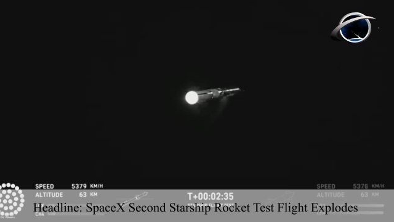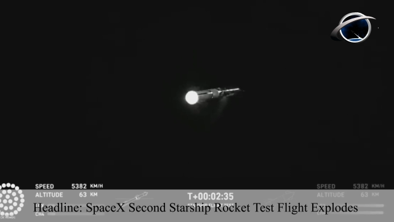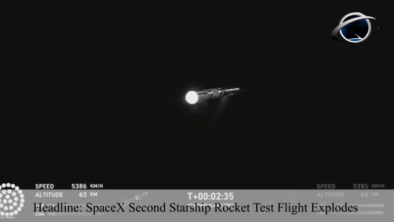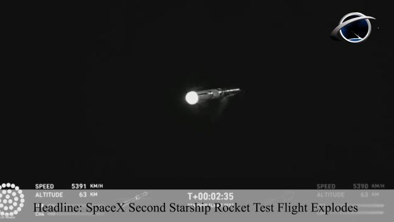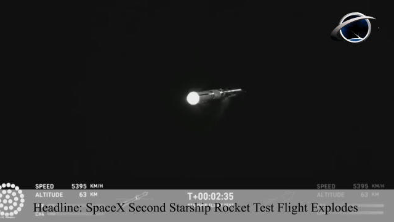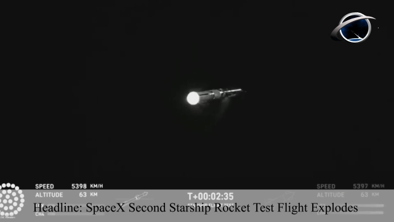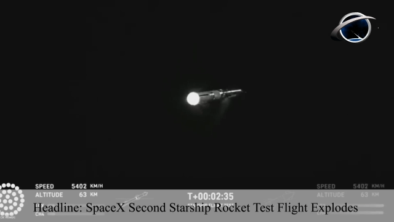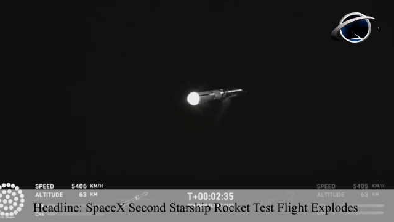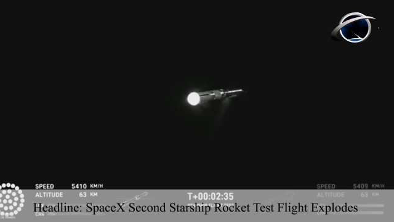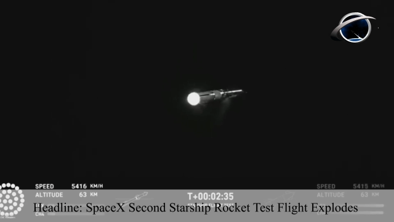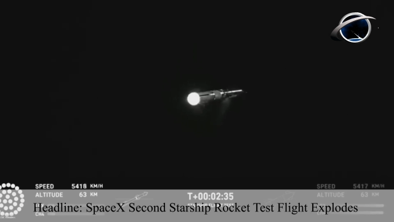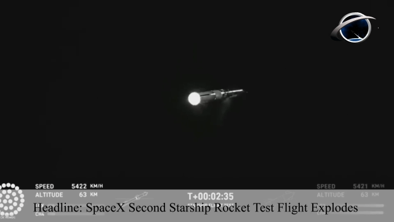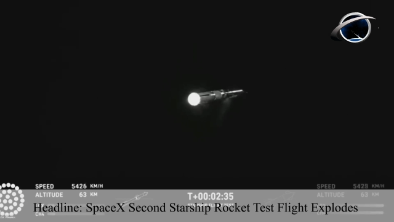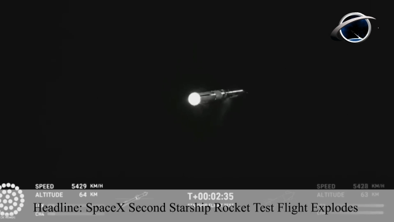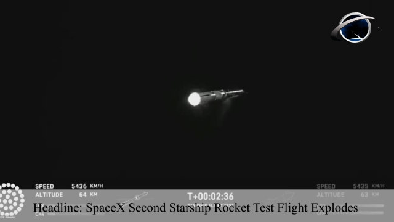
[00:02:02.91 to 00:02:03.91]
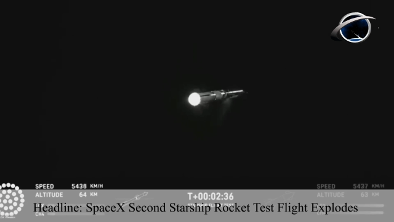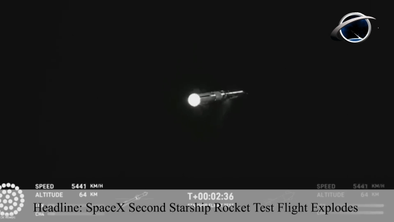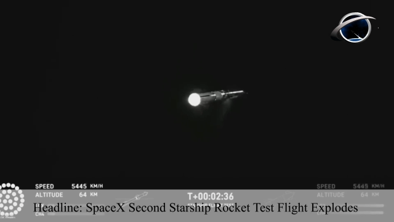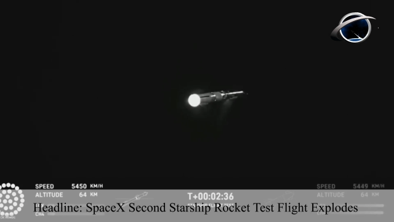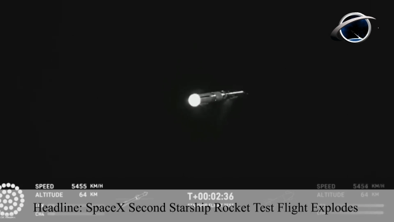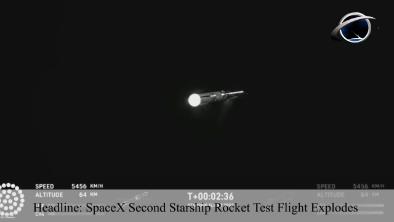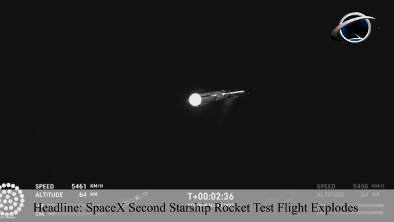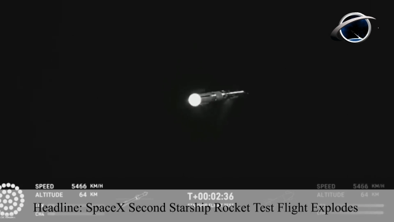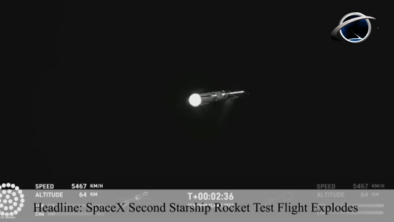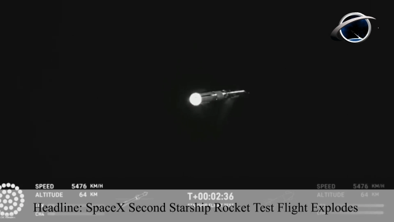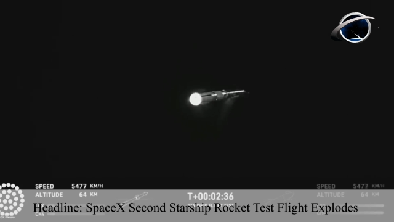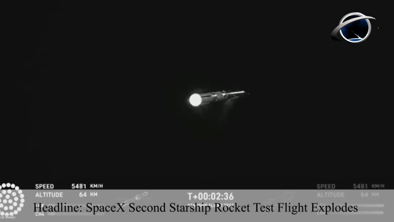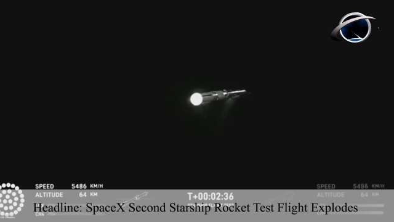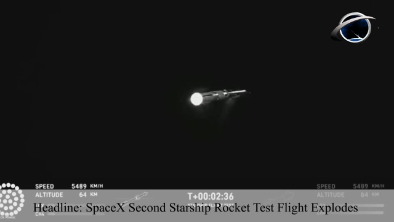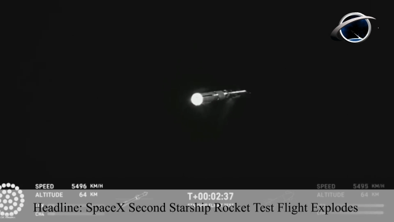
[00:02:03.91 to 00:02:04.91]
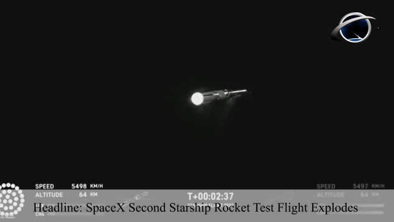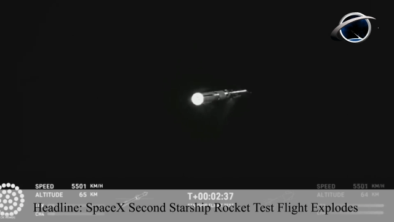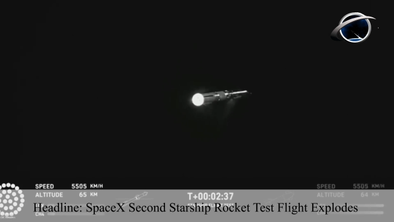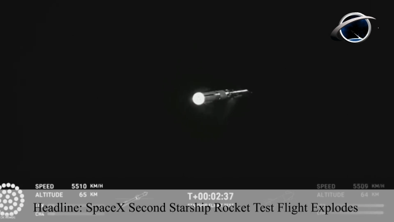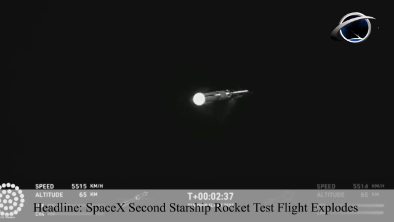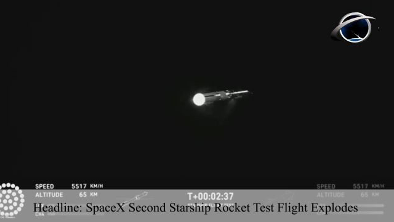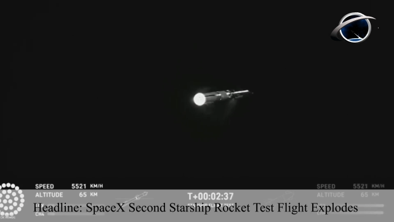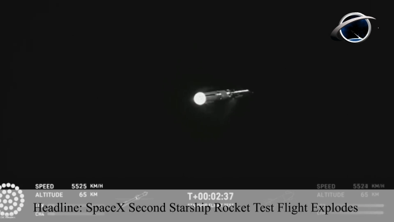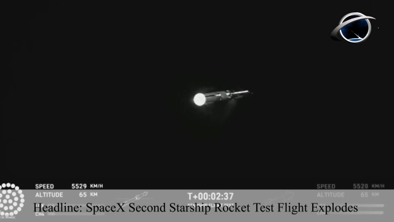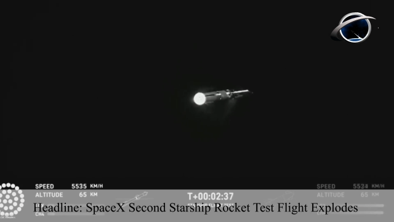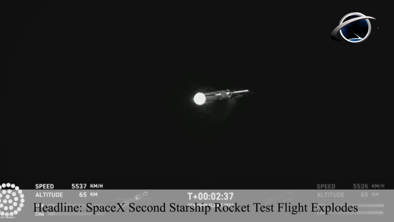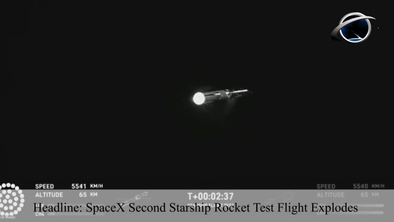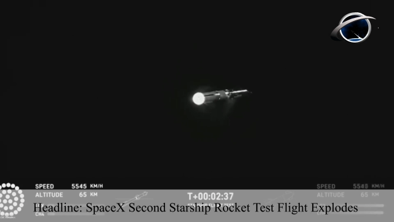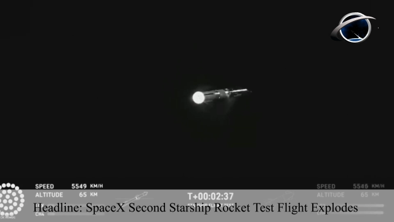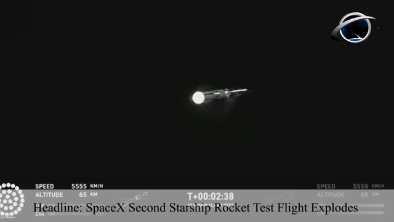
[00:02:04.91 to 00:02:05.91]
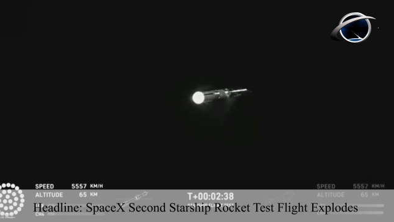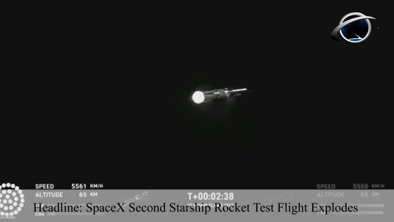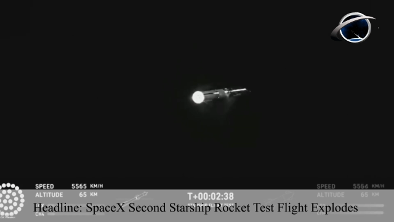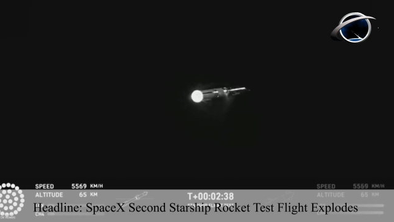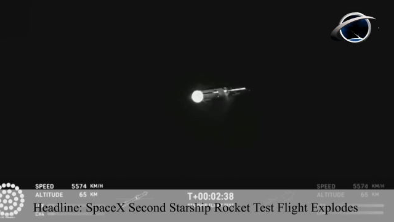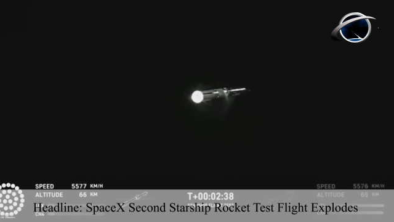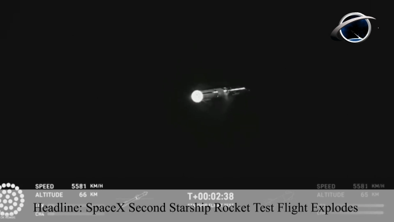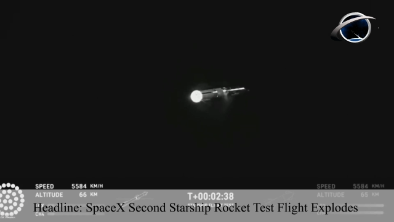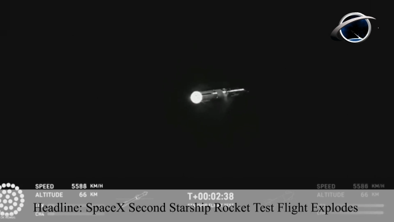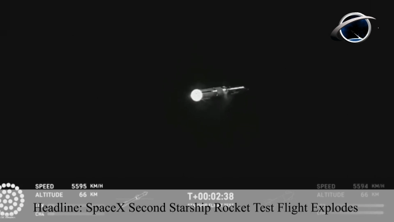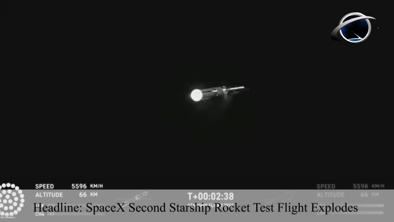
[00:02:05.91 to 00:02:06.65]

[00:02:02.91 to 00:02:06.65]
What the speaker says: [unreadable: no face in view]